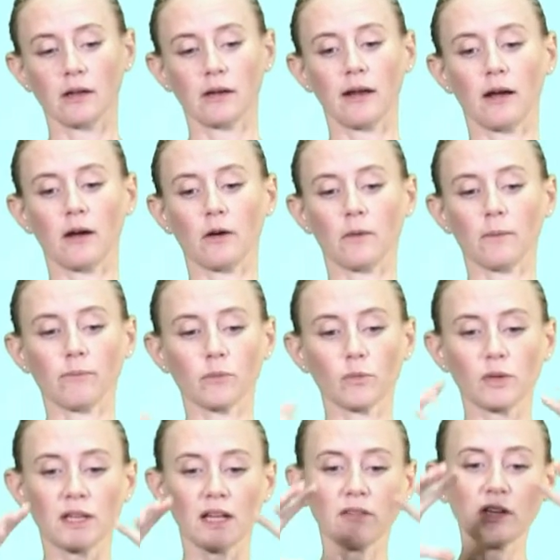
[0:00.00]
Now,
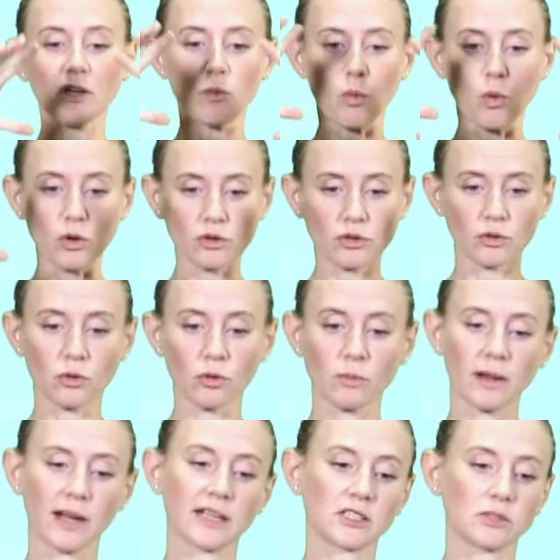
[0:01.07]
with having walked through all
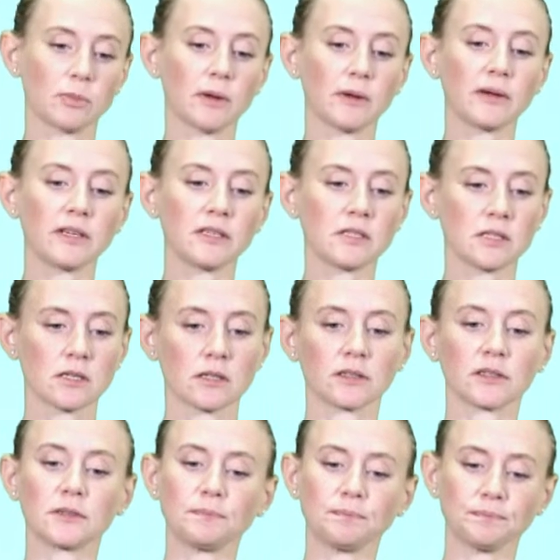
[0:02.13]
my
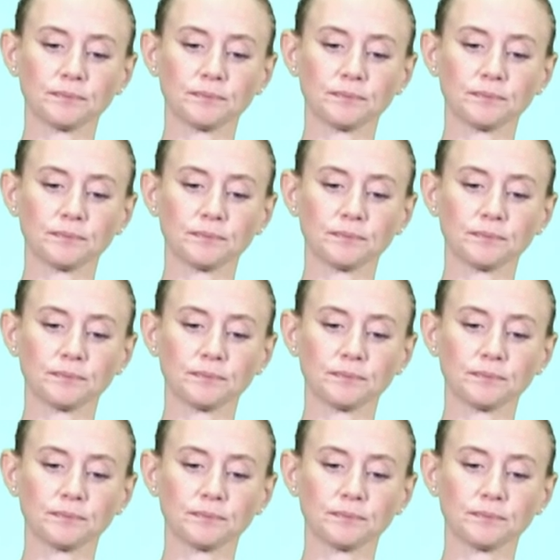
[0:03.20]
experiences,